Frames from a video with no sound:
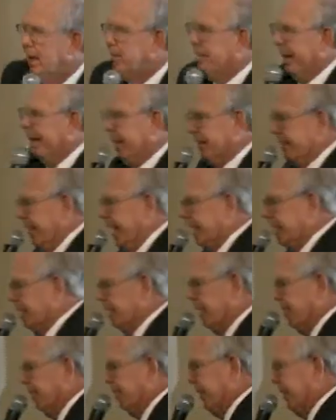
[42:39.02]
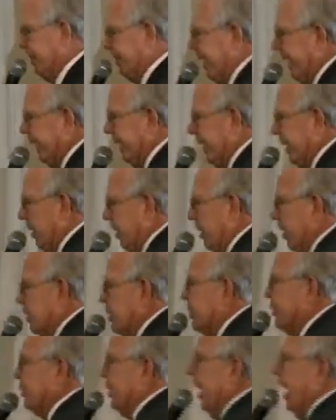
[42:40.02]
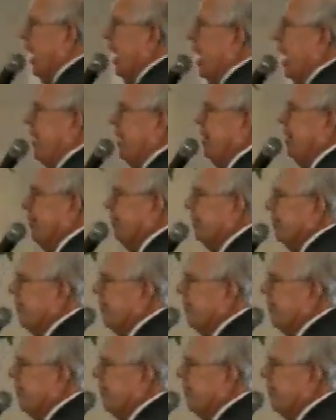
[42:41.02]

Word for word: But this particular son